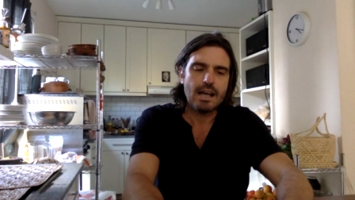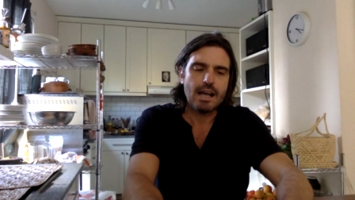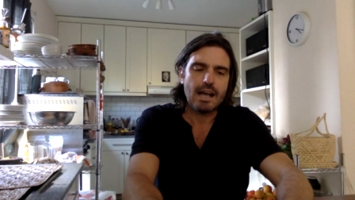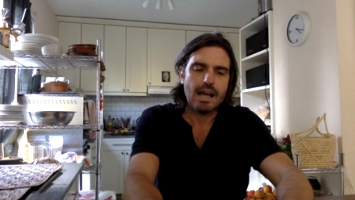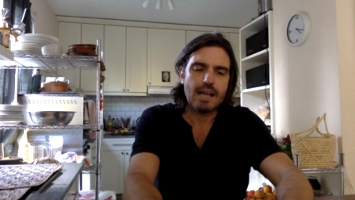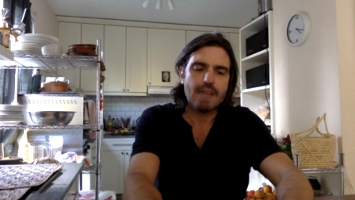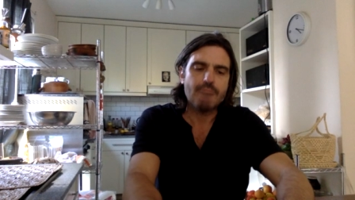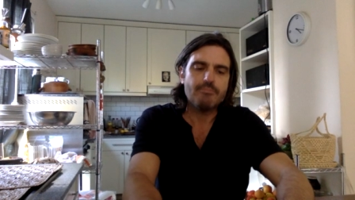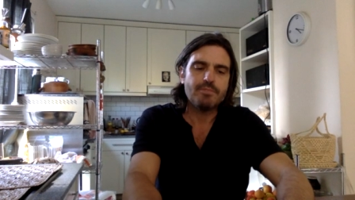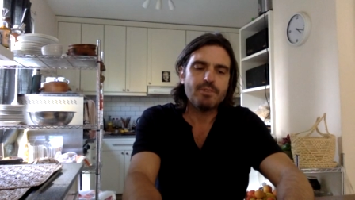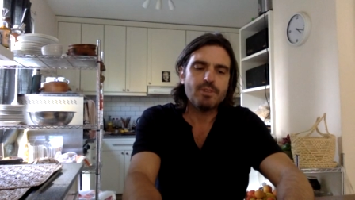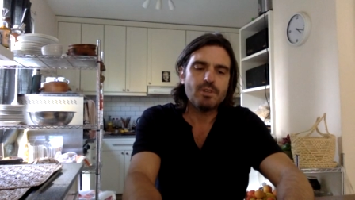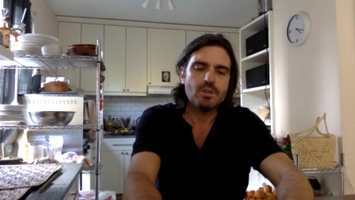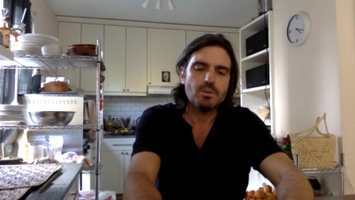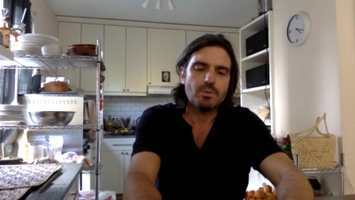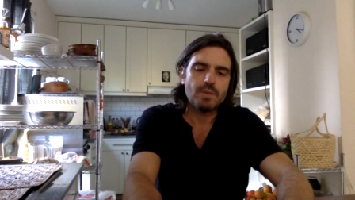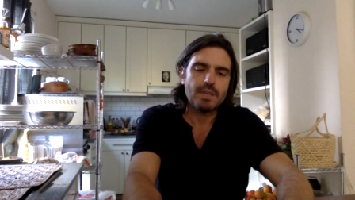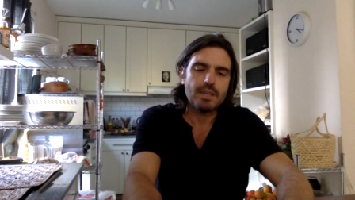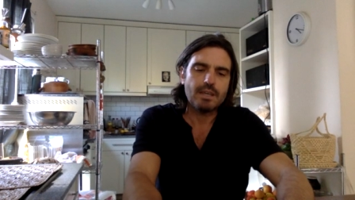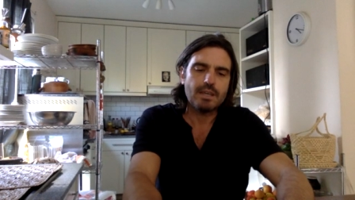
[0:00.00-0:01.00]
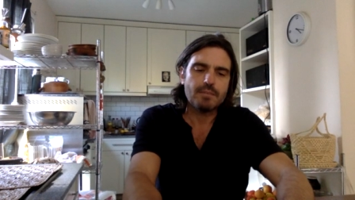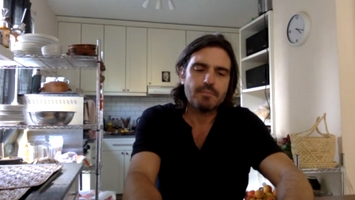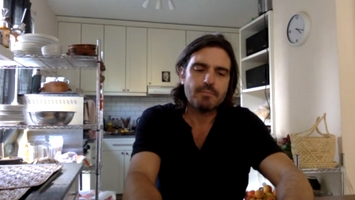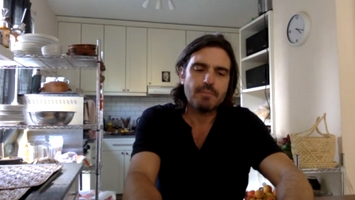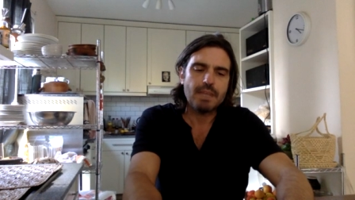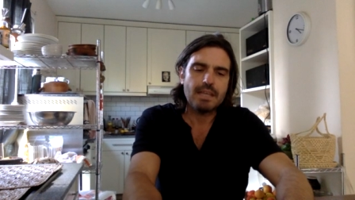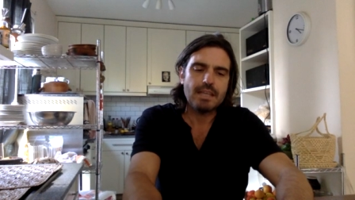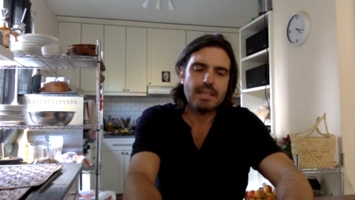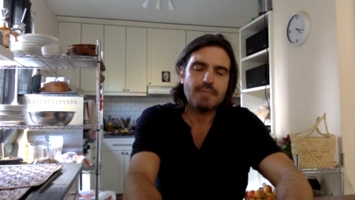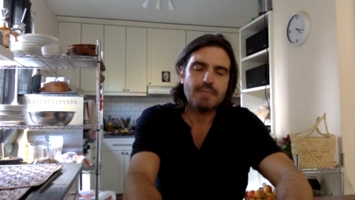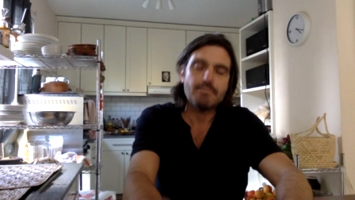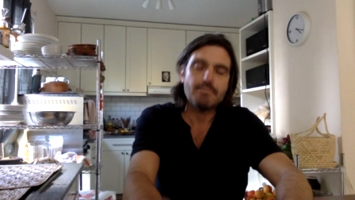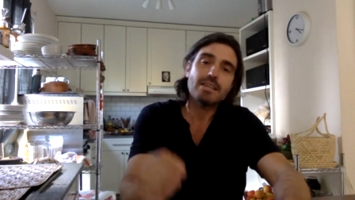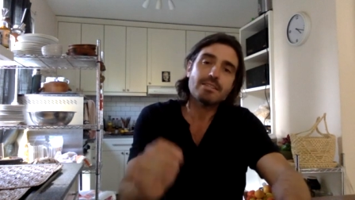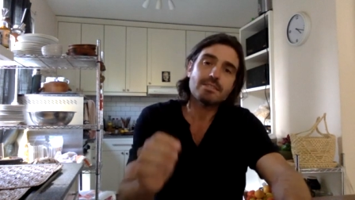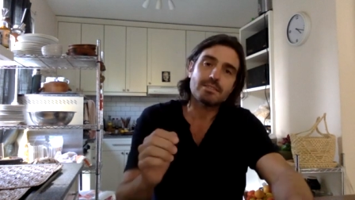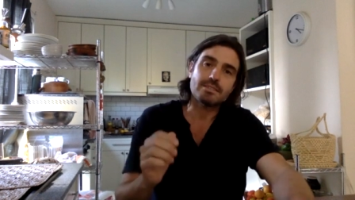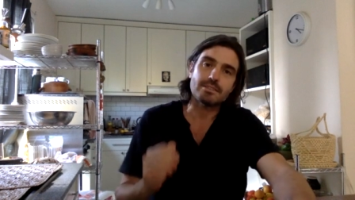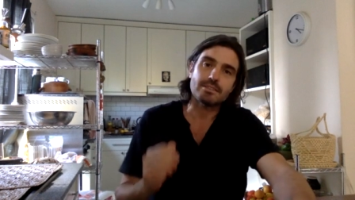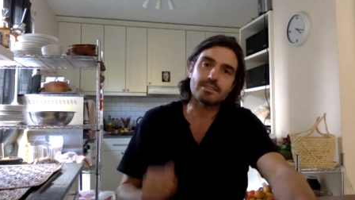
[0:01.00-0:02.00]
I am following many
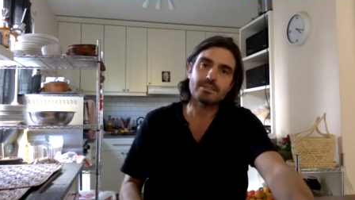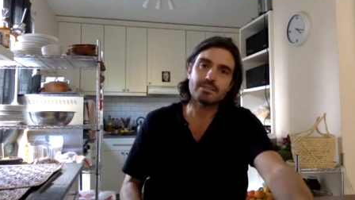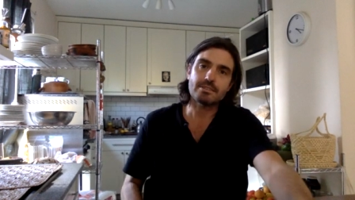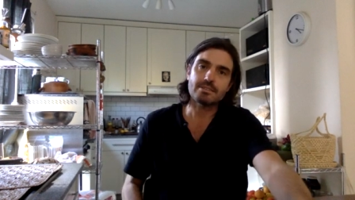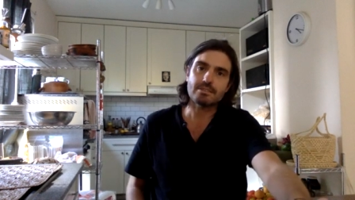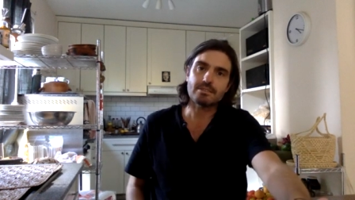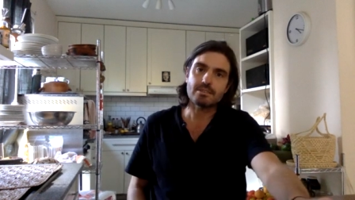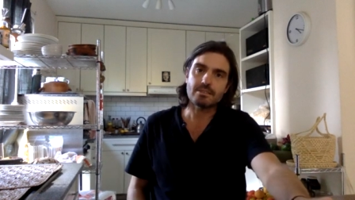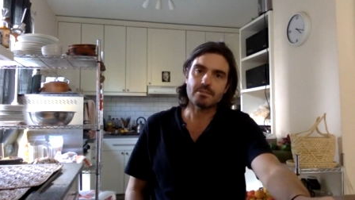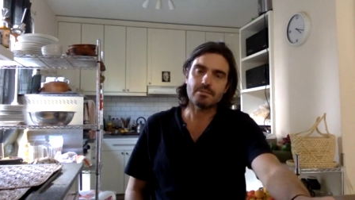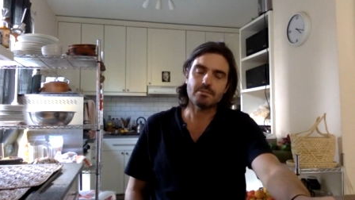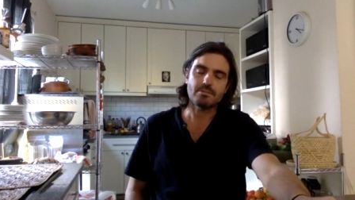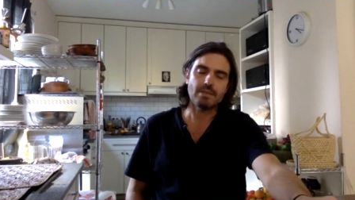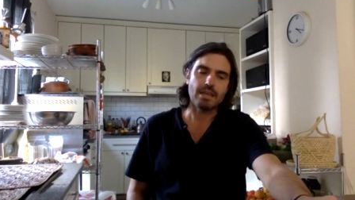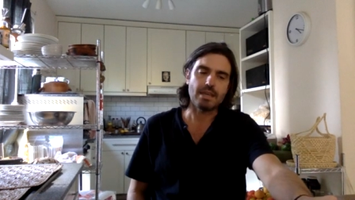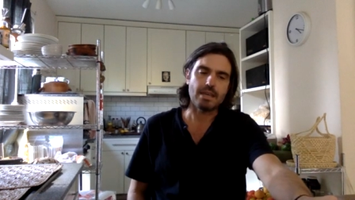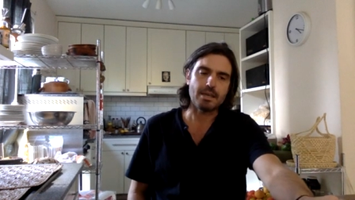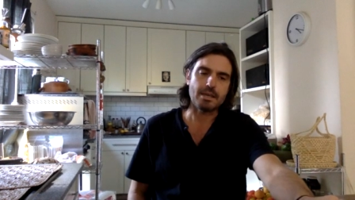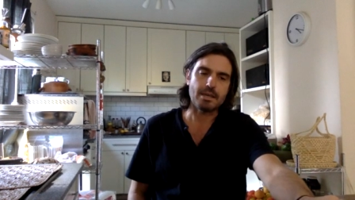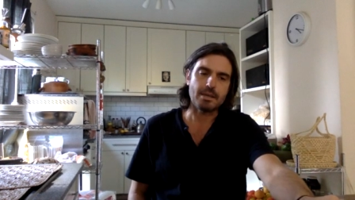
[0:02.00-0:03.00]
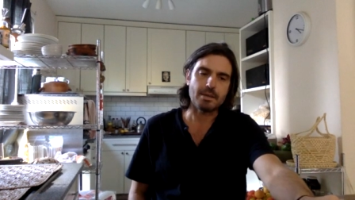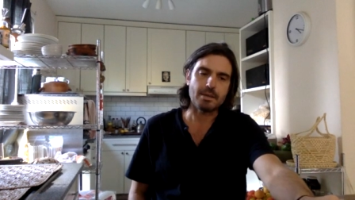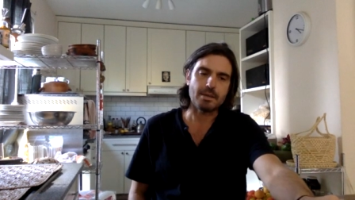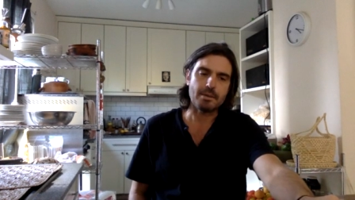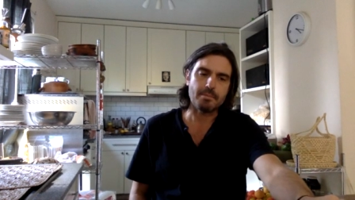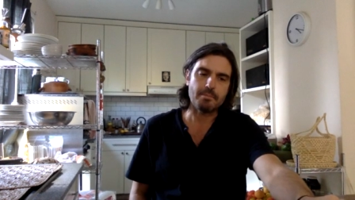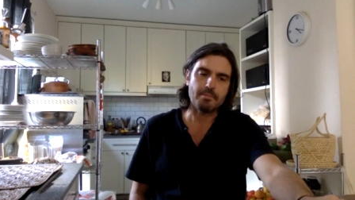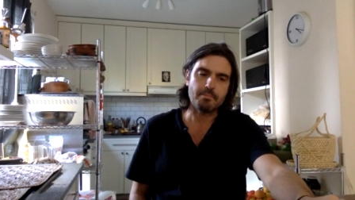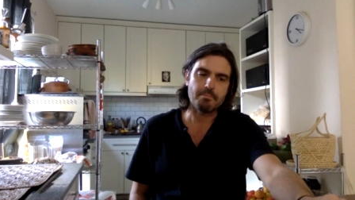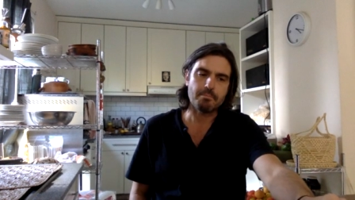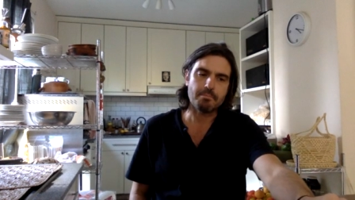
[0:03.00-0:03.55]
masters. Um,